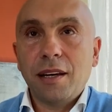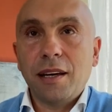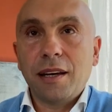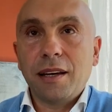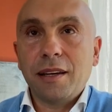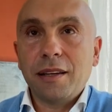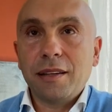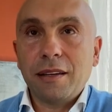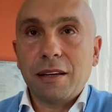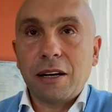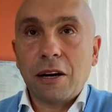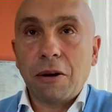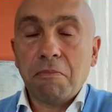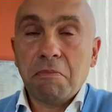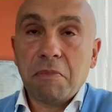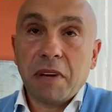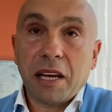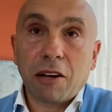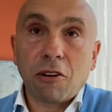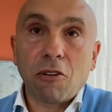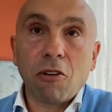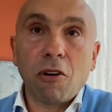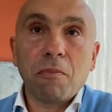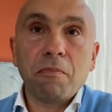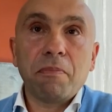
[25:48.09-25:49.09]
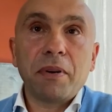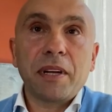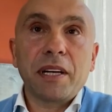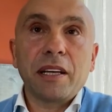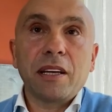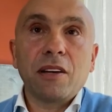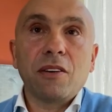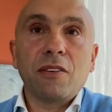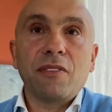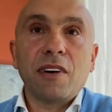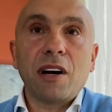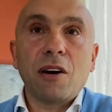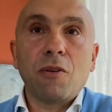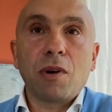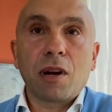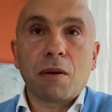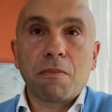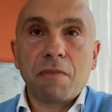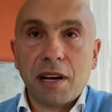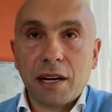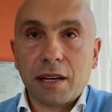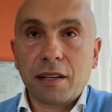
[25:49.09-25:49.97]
uh, you know, a company of our